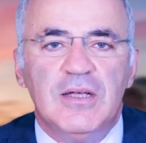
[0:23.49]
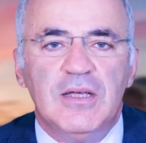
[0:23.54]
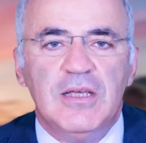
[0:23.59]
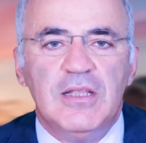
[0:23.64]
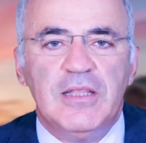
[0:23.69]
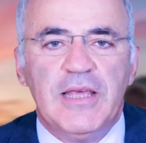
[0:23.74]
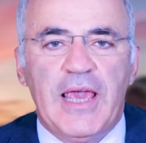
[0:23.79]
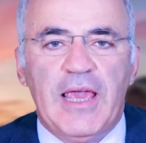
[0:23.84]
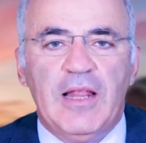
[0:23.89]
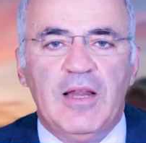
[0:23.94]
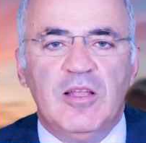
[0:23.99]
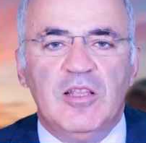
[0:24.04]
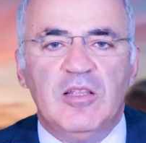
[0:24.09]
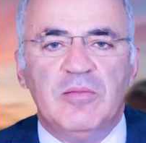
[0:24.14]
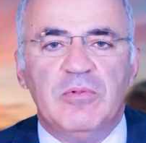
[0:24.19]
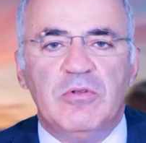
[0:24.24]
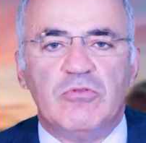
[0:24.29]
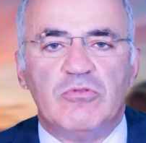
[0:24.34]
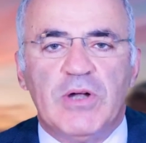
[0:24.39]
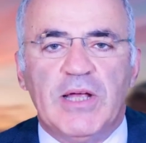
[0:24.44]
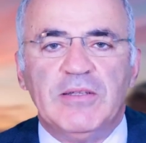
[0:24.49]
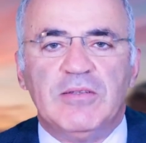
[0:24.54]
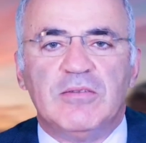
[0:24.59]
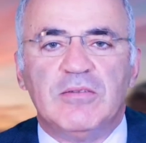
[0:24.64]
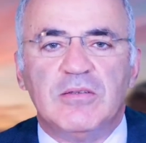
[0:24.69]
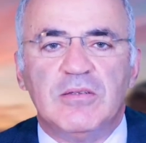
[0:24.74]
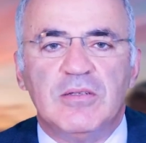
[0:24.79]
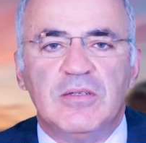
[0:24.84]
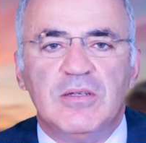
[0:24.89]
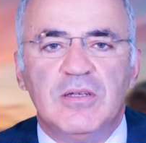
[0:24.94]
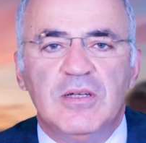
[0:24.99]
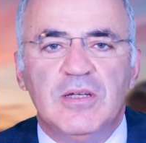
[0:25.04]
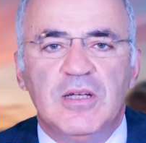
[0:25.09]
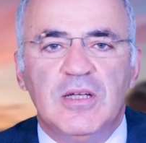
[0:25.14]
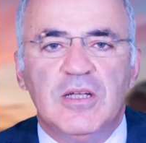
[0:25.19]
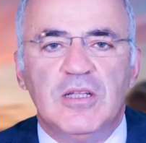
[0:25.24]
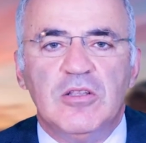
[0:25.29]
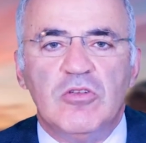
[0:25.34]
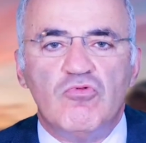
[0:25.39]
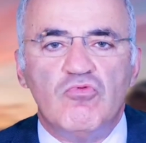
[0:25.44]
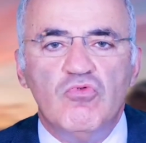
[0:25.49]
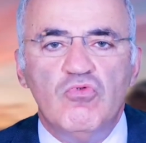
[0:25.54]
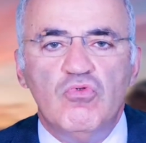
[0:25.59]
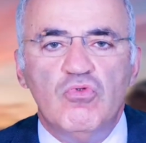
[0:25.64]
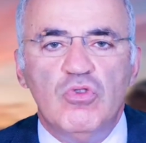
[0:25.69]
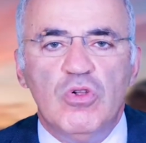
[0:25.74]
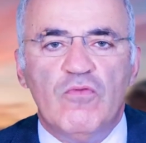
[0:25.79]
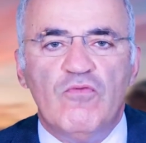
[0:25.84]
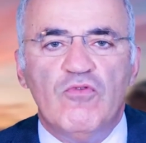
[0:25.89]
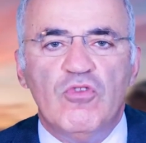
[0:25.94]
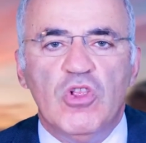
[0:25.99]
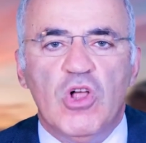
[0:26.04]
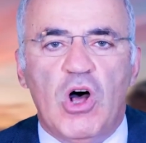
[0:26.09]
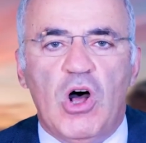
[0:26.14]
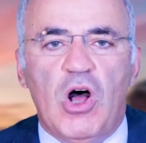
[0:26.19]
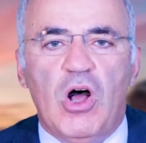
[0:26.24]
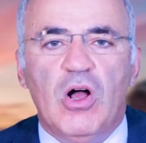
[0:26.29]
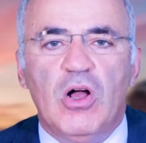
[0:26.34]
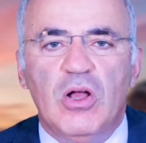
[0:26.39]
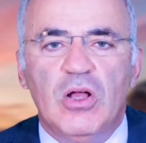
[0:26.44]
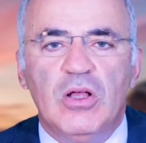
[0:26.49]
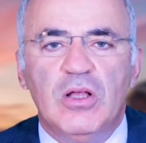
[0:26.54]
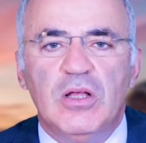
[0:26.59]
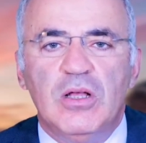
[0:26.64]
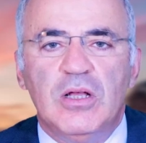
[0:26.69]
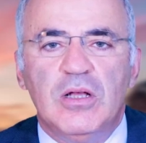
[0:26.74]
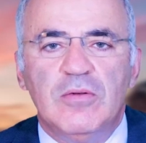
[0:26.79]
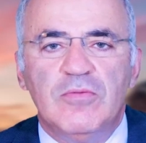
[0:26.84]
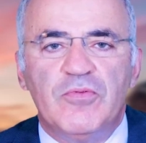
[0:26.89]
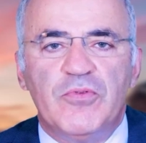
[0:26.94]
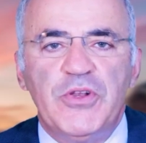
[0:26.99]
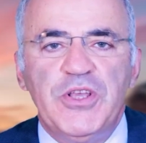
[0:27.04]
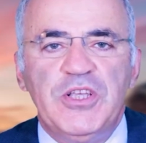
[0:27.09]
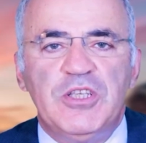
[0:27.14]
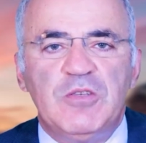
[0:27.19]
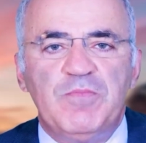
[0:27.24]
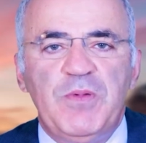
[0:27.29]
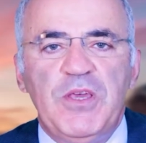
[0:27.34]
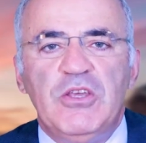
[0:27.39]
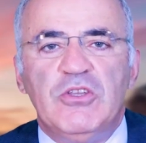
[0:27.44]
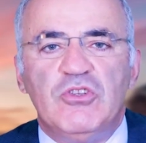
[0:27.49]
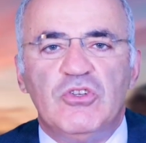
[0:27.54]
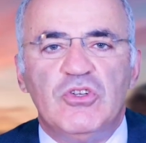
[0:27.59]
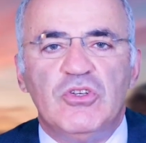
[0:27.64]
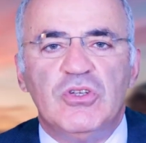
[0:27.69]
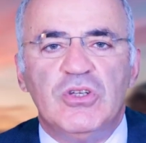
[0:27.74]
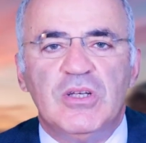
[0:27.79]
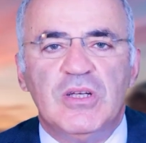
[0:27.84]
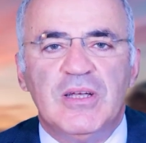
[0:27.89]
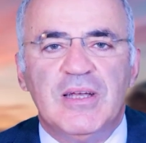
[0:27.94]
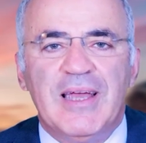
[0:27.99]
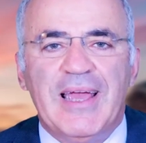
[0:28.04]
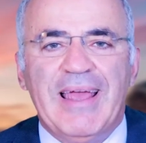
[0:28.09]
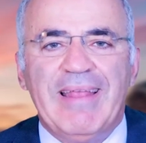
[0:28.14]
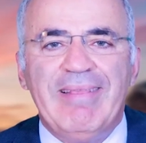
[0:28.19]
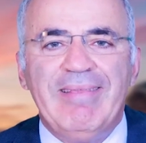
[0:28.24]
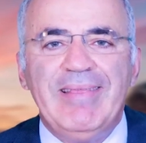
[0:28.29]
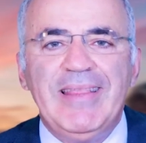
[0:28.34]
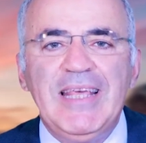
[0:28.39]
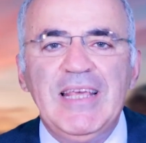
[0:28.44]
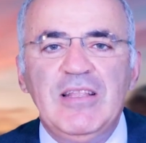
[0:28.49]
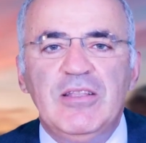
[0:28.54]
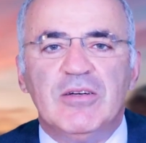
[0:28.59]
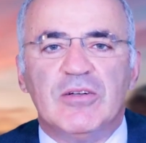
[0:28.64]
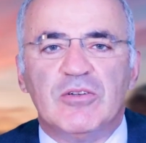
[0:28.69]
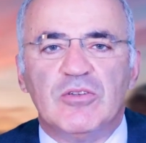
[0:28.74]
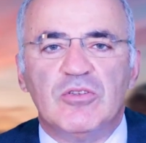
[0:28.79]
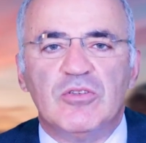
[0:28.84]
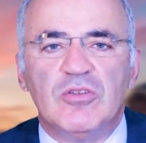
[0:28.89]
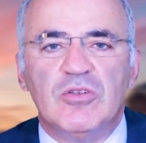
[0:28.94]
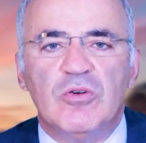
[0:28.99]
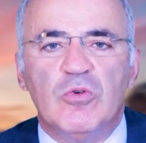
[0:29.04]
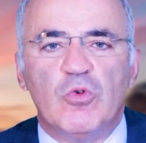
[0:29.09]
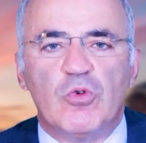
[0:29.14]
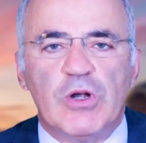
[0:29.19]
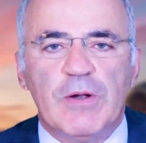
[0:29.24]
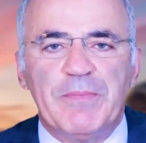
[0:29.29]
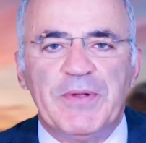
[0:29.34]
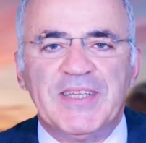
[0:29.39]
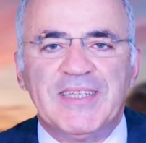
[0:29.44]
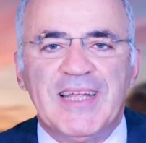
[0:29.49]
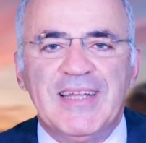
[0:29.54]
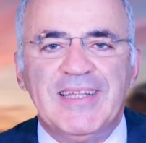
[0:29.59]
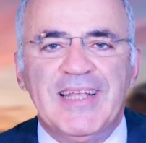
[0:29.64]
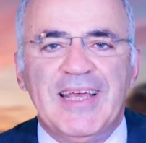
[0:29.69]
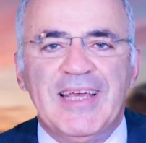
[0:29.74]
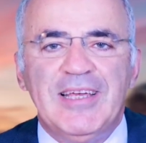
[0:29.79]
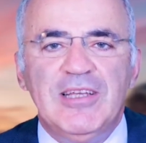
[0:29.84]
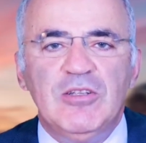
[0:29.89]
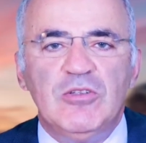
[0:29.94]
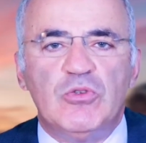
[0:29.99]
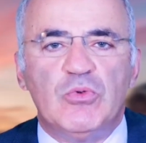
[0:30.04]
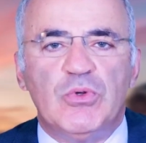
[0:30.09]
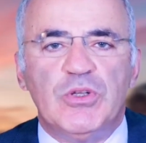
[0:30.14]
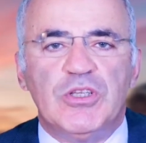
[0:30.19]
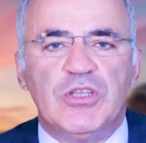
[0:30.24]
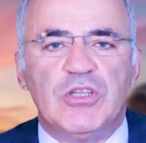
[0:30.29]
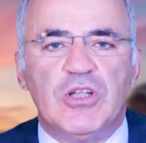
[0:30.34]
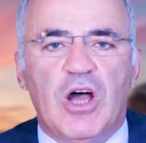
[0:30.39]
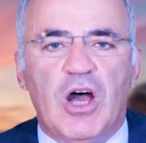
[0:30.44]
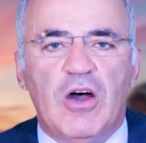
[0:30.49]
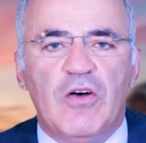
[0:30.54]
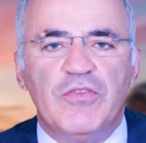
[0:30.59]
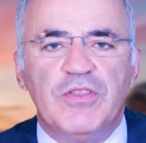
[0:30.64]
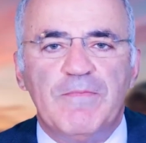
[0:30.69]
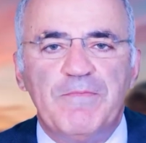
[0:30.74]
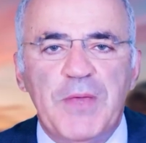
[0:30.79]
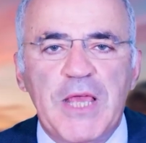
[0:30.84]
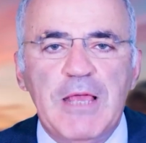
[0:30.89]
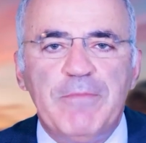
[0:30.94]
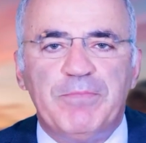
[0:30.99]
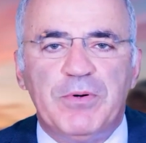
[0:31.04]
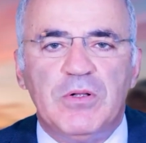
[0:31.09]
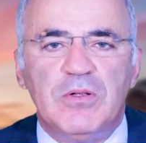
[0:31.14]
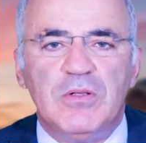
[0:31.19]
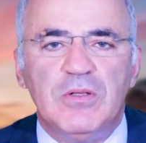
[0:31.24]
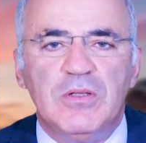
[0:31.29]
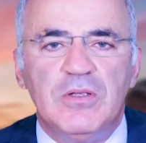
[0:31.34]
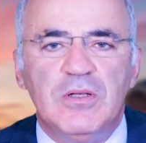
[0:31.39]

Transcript: Inalienable rights, the rule of law, free speech, and leaders who represent the interests of the people,